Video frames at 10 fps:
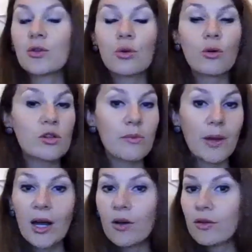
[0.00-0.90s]
you talked
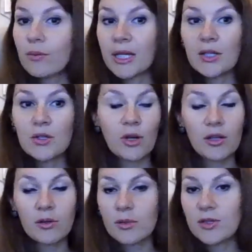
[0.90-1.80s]
about, the mental
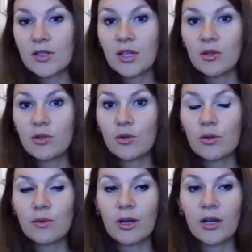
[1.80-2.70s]
elements that you
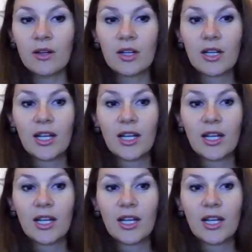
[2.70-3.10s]
talked about.